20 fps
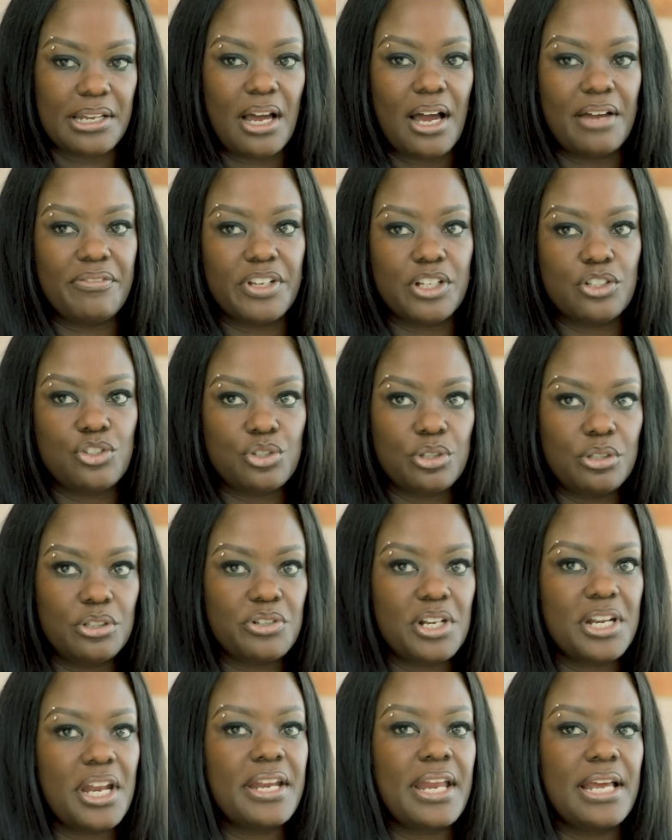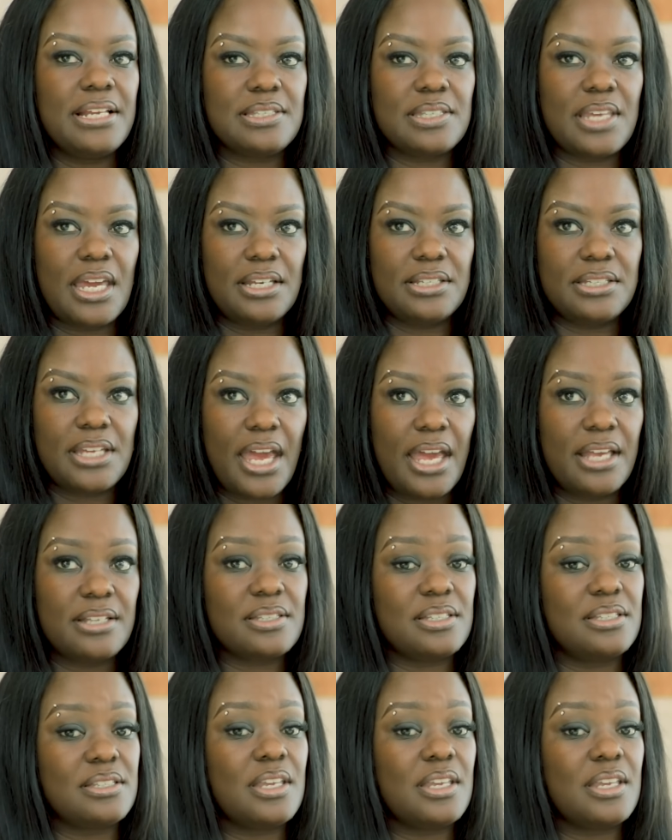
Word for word: done having children? And I said, yes.